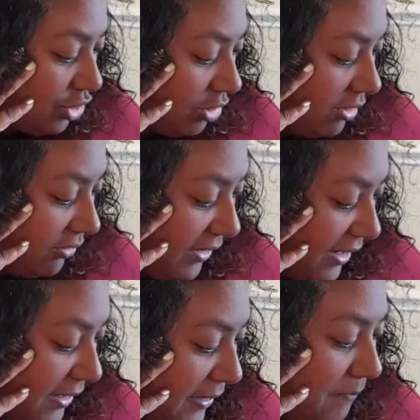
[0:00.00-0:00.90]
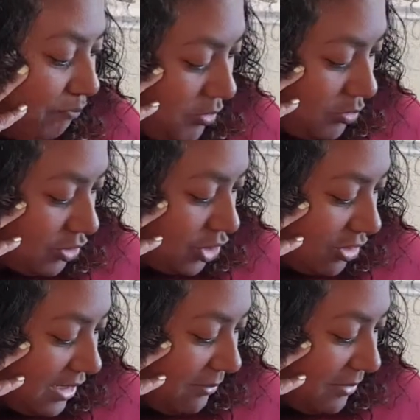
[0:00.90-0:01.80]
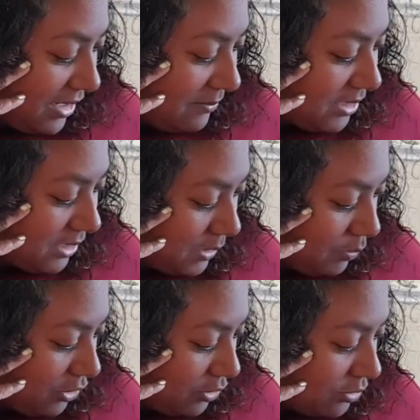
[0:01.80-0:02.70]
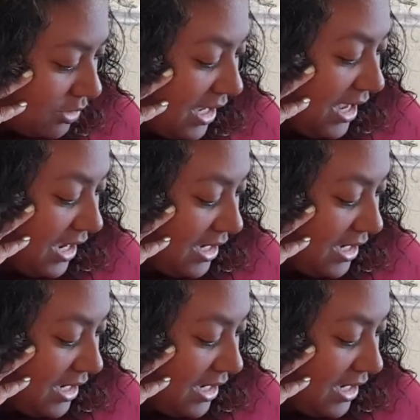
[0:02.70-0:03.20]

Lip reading: chocolate flake, milk chocolate M&Ms, sprinkles,